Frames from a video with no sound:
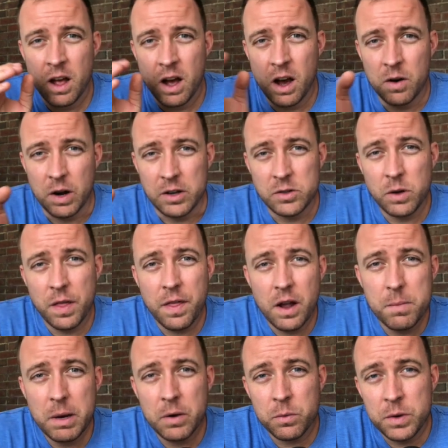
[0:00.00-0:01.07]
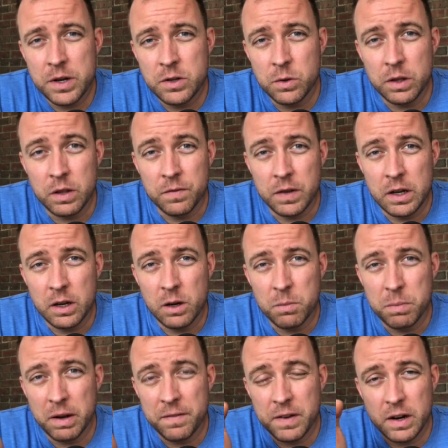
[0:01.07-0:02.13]
All right, so I thought about redoing the video,
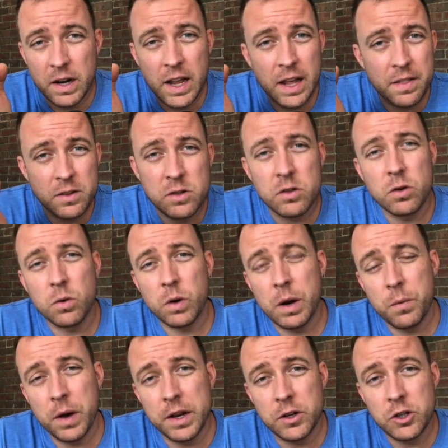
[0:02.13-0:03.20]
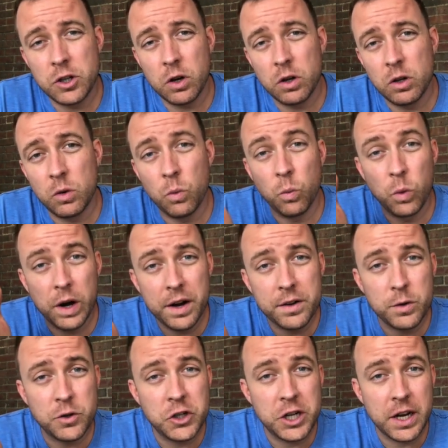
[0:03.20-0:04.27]
but I figured, hey, this is a great way to show you where
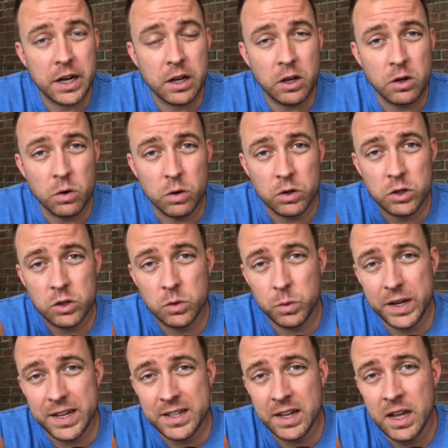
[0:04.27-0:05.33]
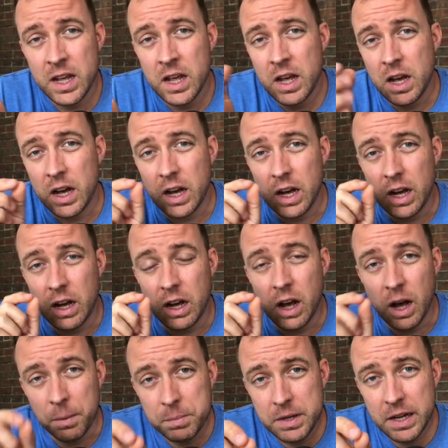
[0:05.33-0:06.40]
to check your suite uh,
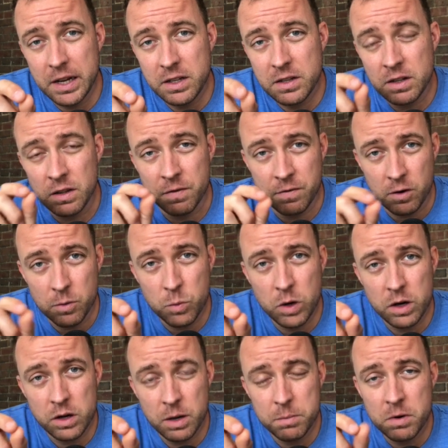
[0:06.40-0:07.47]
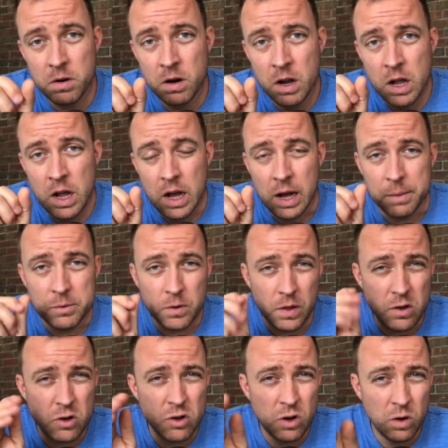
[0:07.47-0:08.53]
update in the firmware number um, so
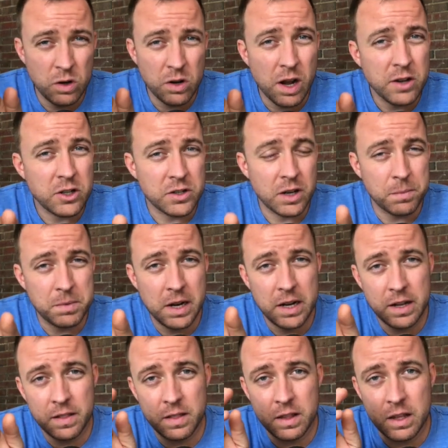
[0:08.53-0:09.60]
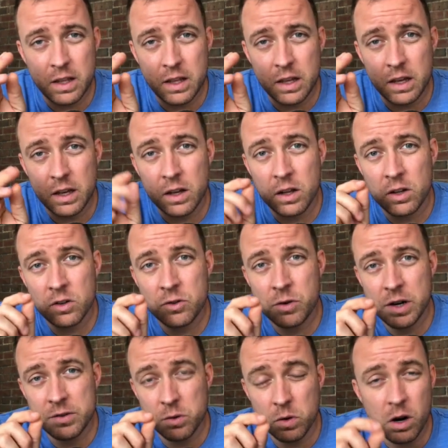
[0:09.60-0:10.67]
that you know you're not just updating the
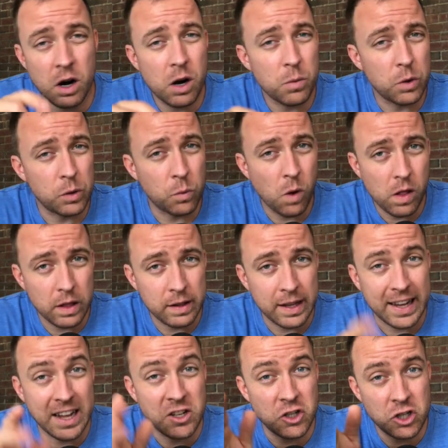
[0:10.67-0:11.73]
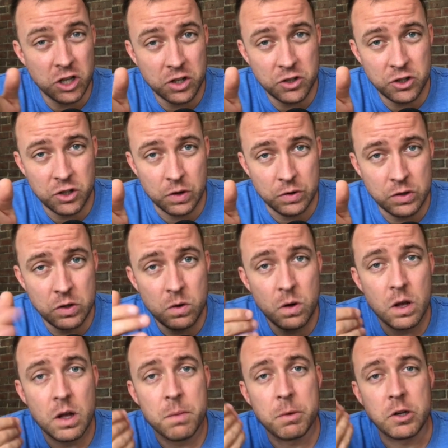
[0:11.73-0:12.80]
Trezor hardware wallet like I just showed you,
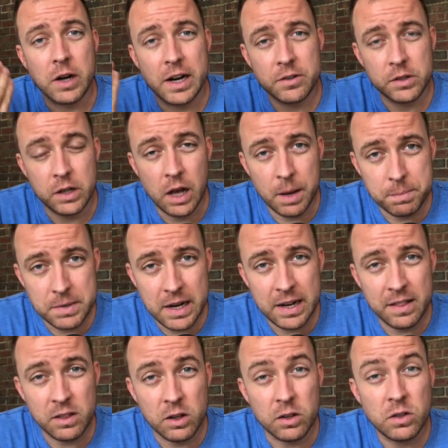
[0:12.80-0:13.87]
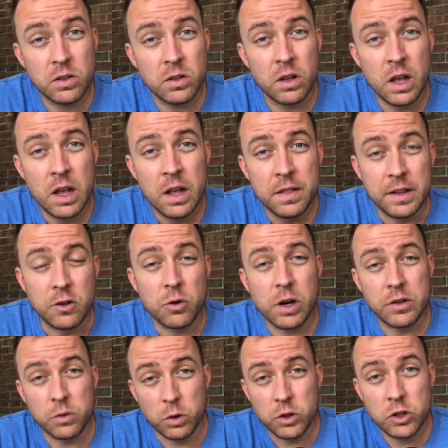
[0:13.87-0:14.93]
but you're actually updating this the
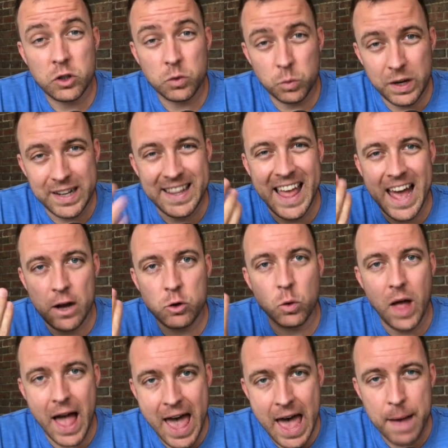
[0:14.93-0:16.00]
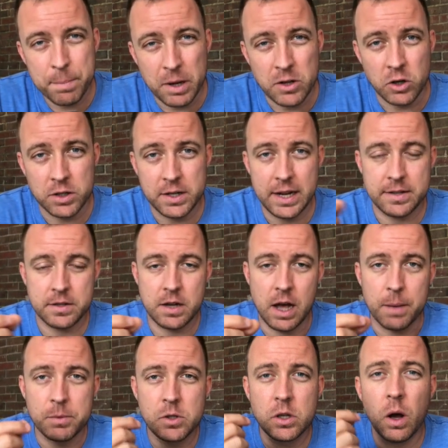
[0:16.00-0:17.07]
Trezor suite, the actual app on your
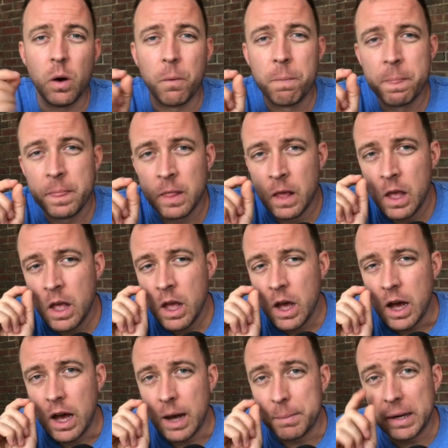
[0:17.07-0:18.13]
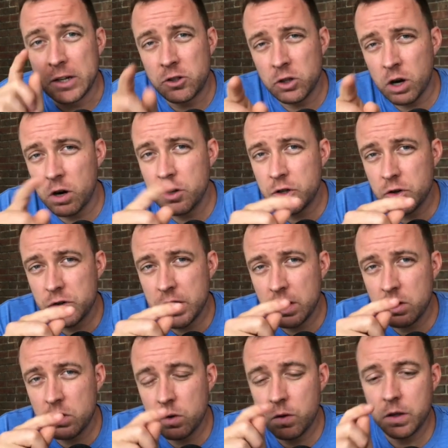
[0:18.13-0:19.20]
desktop. So um, I sh already showed you how to
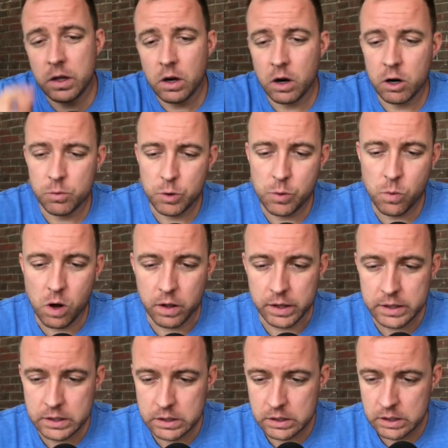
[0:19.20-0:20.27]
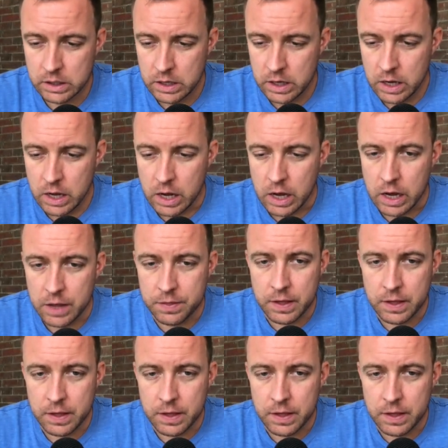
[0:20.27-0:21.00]
do the hardware wallet, and